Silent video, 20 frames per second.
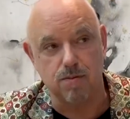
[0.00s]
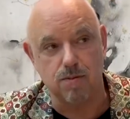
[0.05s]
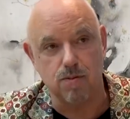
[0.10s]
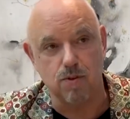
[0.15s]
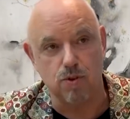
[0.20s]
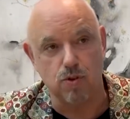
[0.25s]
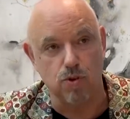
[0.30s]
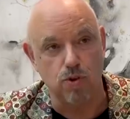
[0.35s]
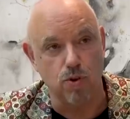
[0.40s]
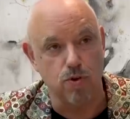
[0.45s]

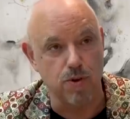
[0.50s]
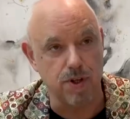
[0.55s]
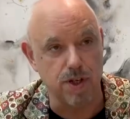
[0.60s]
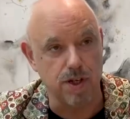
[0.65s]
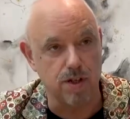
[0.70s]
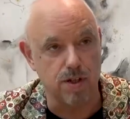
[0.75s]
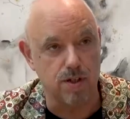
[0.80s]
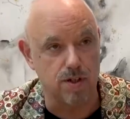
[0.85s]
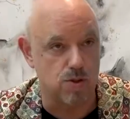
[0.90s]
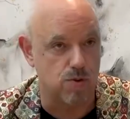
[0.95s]
New
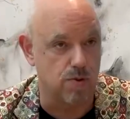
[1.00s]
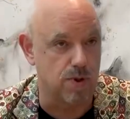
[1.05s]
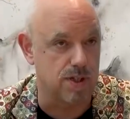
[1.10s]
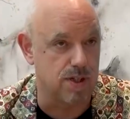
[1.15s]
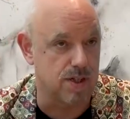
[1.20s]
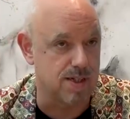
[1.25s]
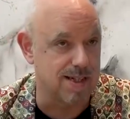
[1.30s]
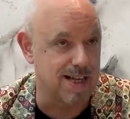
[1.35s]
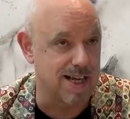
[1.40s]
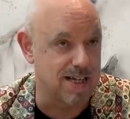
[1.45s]
Year's where
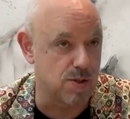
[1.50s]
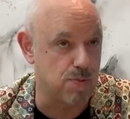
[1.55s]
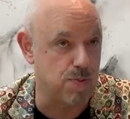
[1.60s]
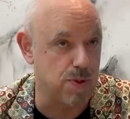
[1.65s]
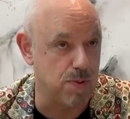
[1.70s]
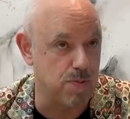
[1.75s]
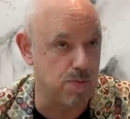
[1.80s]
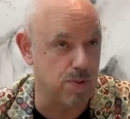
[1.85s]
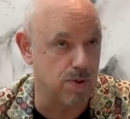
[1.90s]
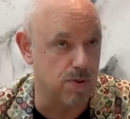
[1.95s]
there's less
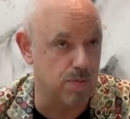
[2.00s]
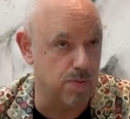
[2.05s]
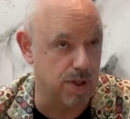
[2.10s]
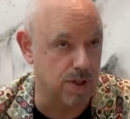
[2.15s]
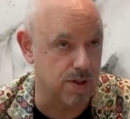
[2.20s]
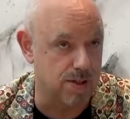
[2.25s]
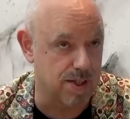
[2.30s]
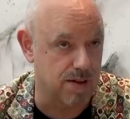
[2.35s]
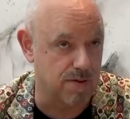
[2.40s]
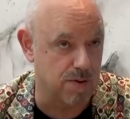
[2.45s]
people
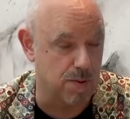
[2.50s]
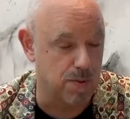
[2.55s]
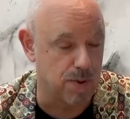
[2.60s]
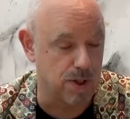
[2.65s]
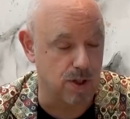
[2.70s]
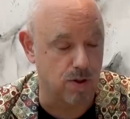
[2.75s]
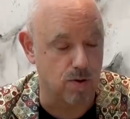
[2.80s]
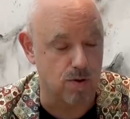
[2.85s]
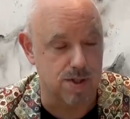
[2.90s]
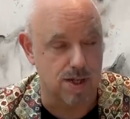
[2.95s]
because
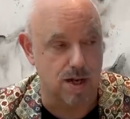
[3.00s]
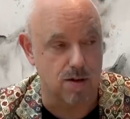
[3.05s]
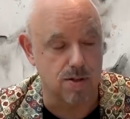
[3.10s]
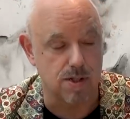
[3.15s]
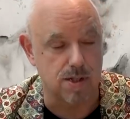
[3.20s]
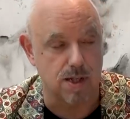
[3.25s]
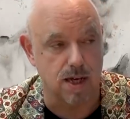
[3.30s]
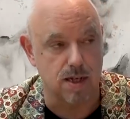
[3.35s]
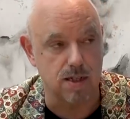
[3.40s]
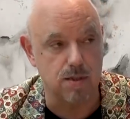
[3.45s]
everybody goes
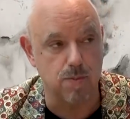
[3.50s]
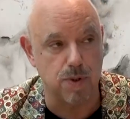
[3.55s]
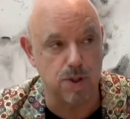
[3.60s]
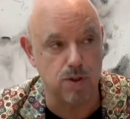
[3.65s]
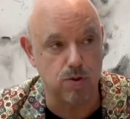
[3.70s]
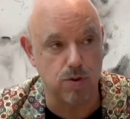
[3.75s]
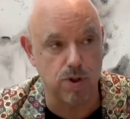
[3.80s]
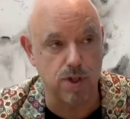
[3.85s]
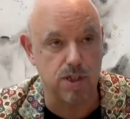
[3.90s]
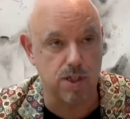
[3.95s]
outside.
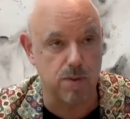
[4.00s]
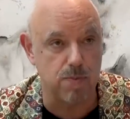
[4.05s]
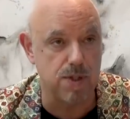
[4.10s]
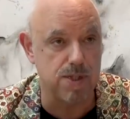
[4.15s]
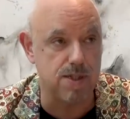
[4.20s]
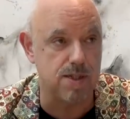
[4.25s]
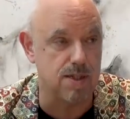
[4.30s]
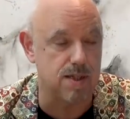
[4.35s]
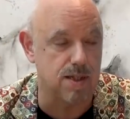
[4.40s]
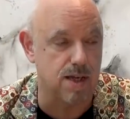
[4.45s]
But during the
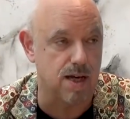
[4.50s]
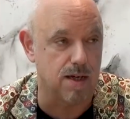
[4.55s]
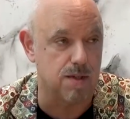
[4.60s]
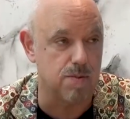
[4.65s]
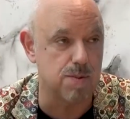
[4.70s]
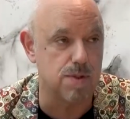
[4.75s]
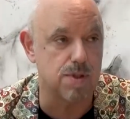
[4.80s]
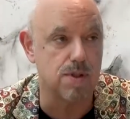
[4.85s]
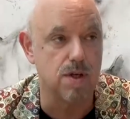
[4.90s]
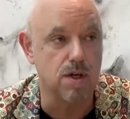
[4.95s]
busy
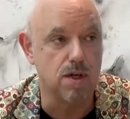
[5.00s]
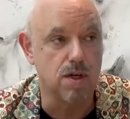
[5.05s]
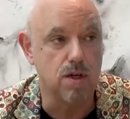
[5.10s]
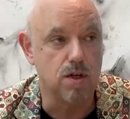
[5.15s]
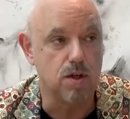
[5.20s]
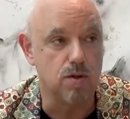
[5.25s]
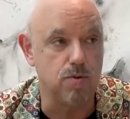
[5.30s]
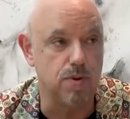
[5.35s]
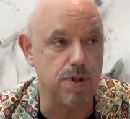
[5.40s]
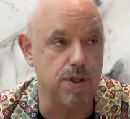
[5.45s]
times,
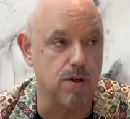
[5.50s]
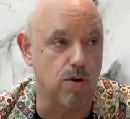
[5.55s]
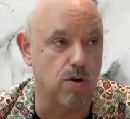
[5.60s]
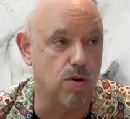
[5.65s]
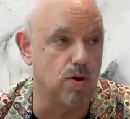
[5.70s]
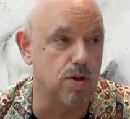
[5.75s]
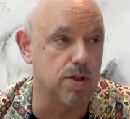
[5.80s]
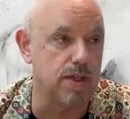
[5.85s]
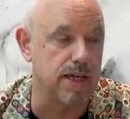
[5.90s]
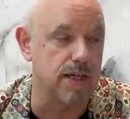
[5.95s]
we
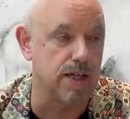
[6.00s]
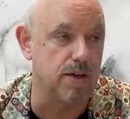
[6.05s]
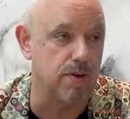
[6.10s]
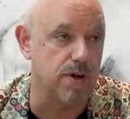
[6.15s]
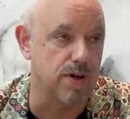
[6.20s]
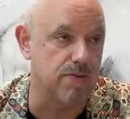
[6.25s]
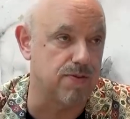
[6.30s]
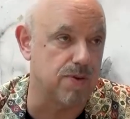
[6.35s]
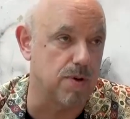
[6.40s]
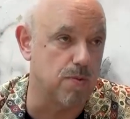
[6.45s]
hold
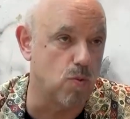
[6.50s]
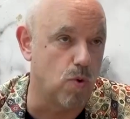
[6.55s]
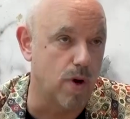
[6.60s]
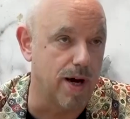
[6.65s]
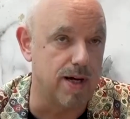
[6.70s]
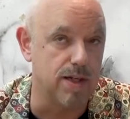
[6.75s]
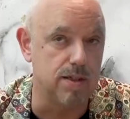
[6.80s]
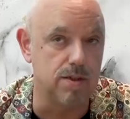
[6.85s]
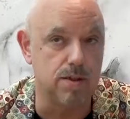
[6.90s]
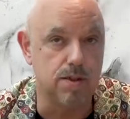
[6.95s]
anywhere from
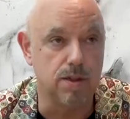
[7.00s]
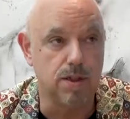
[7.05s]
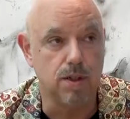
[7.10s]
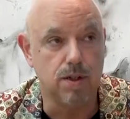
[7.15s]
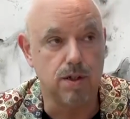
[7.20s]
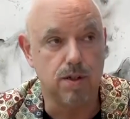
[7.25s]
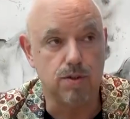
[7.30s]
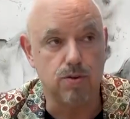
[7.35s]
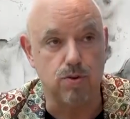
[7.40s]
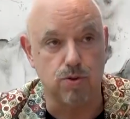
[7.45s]
1
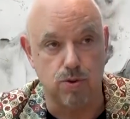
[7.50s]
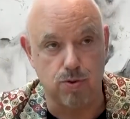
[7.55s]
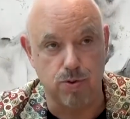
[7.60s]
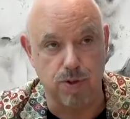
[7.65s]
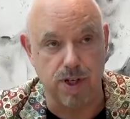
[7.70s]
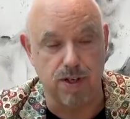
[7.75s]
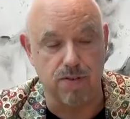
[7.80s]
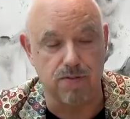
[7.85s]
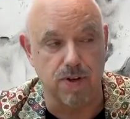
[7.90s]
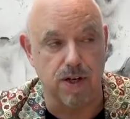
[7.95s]
to
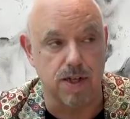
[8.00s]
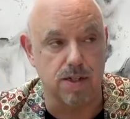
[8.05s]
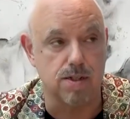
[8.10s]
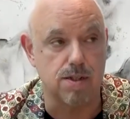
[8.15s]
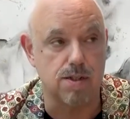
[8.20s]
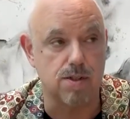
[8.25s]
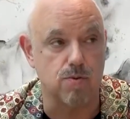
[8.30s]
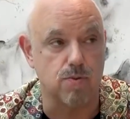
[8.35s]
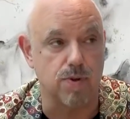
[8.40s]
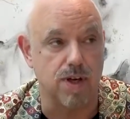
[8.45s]
3
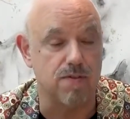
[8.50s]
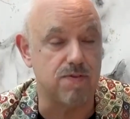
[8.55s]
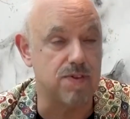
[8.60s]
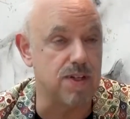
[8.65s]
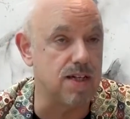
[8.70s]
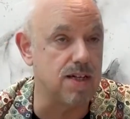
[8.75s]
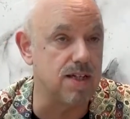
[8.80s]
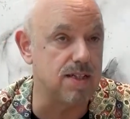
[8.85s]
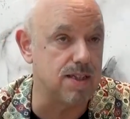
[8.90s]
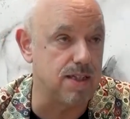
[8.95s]
events. We have
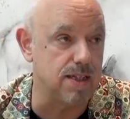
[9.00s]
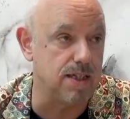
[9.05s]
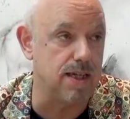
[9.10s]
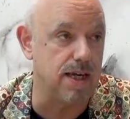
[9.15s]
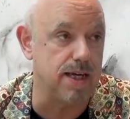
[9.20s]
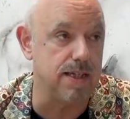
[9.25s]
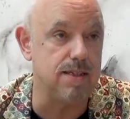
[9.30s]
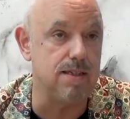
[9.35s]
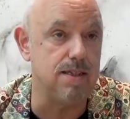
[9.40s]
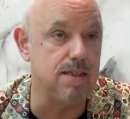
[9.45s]
done it in
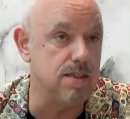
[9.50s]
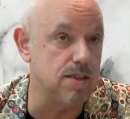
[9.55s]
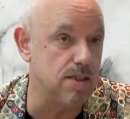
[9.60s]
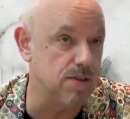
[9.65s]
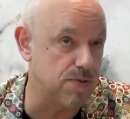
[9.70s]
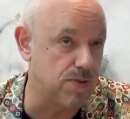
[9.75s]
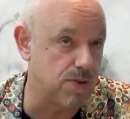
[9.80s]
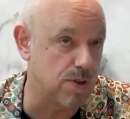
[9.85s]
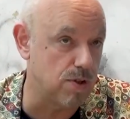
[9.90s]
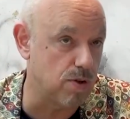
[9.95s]
18
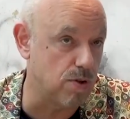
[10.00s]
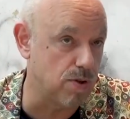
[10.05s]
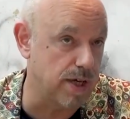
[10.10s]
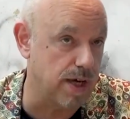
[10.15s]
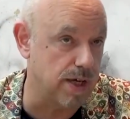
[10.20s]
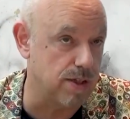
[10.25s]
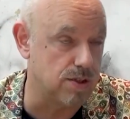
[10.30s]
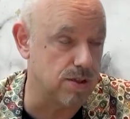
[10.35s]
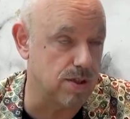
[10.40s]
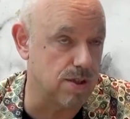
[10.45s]
different
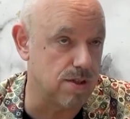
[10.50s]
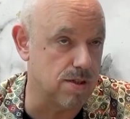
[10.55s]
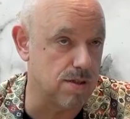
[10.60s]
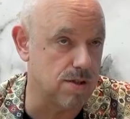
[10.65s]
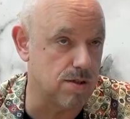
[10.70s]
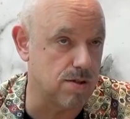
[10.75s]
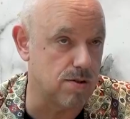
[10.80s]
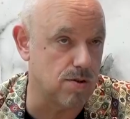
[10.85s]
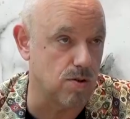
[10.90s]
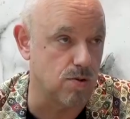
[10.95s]

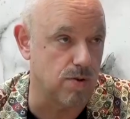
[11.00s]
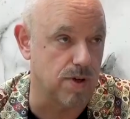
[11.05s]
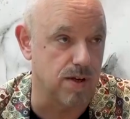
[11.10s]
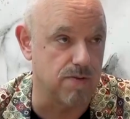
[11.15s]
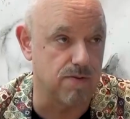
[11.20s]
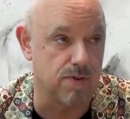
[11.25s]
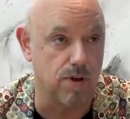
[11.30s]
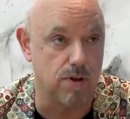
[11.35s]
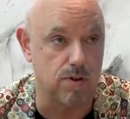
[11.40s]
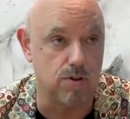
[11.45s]
locations. So we
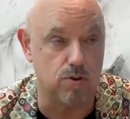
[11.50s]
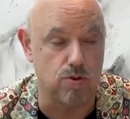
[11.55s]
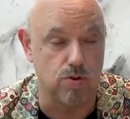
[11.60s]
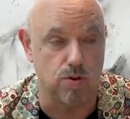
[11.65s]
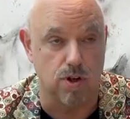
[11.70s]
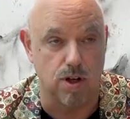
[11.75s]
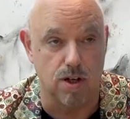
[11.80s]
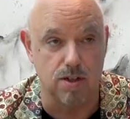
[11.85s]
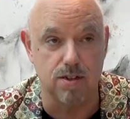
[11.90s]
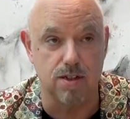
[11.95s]
have gone to
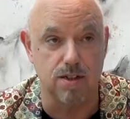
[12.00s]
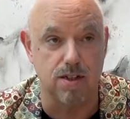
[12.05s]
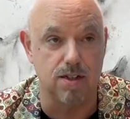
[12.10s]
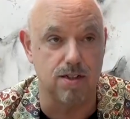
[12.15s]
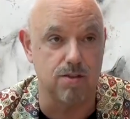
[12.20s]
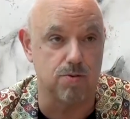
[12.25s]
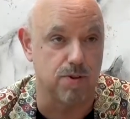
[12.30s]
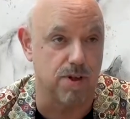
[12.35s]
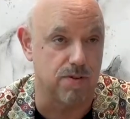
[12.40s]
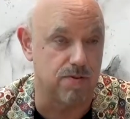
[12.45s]

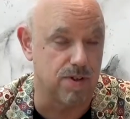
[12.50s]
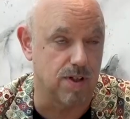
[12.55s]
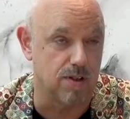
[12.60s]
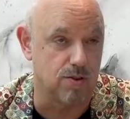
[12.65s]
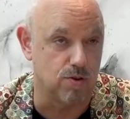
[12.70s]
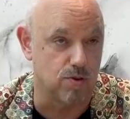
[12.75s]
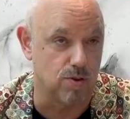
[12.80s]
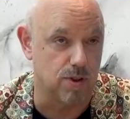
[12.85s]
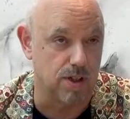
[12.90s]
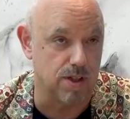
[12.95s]
London, we have
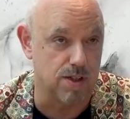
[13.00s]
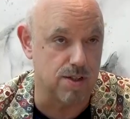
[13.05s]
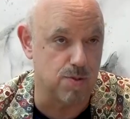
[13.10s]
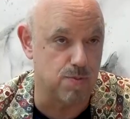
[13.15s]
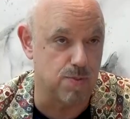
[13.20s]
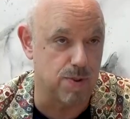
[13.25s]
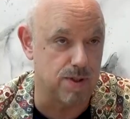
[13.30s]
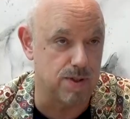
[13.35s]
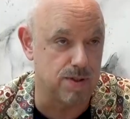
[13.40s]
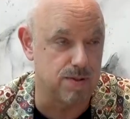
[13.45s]
gone to
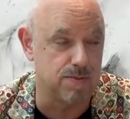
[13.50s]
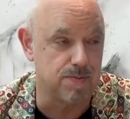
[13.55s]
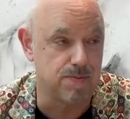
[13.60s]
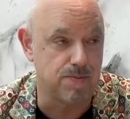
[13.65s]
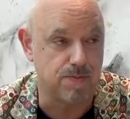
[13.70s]
Lisbon,